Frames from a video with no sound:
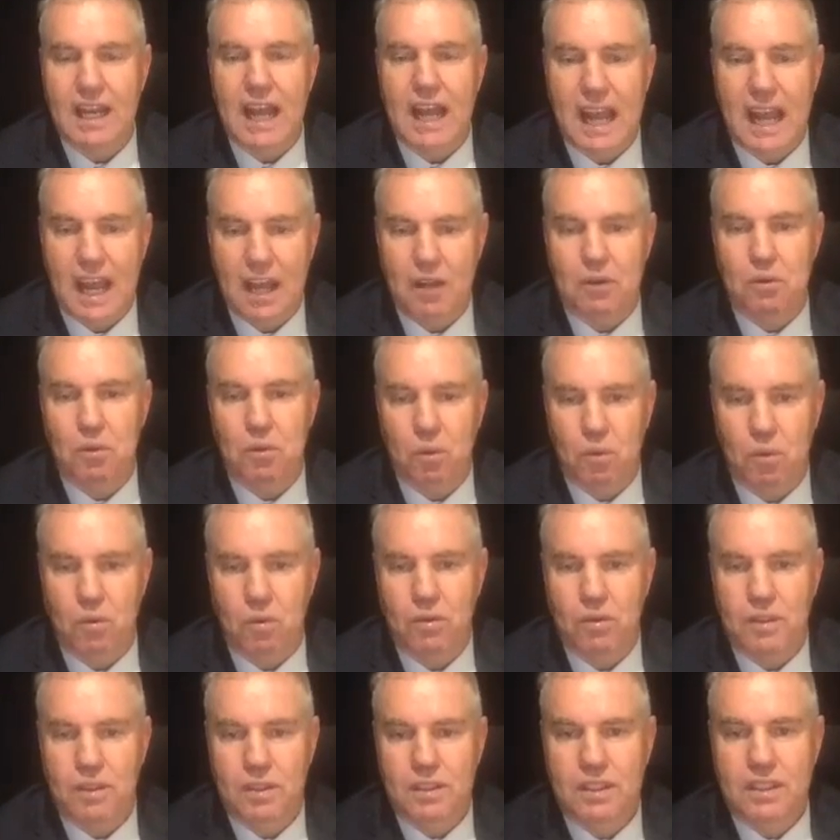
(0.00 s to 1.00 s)
at all.
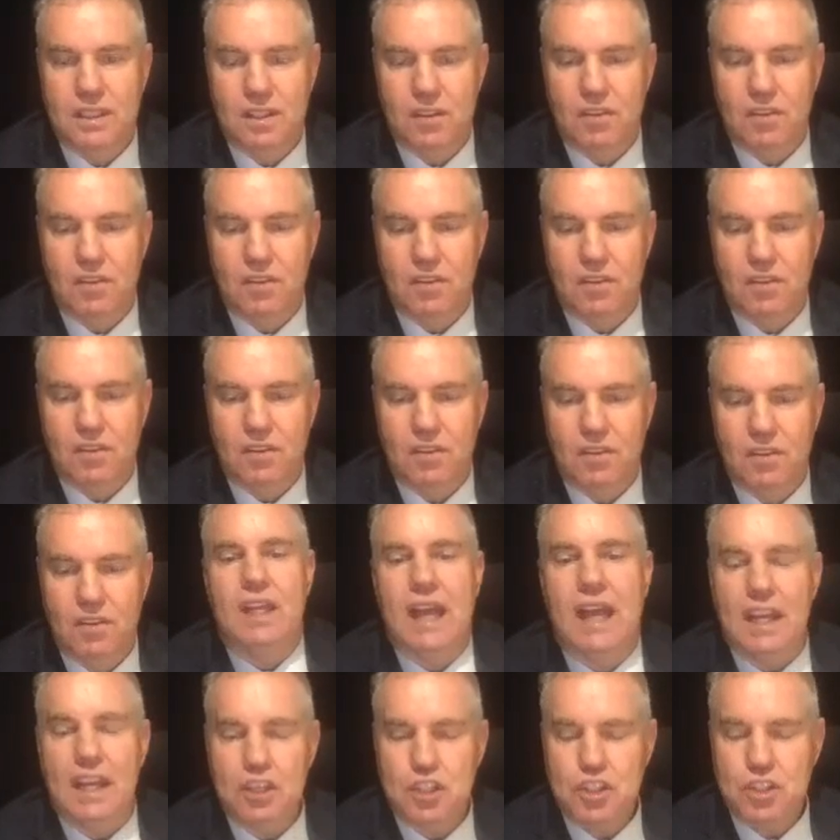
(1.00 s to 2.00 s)
The
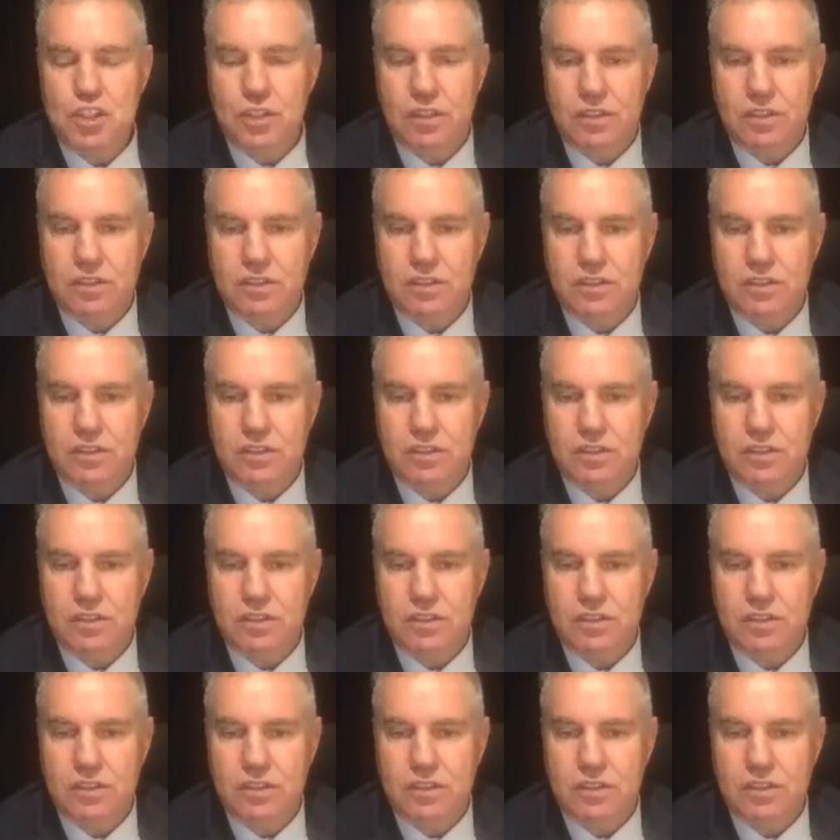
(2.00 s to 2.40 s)
agent,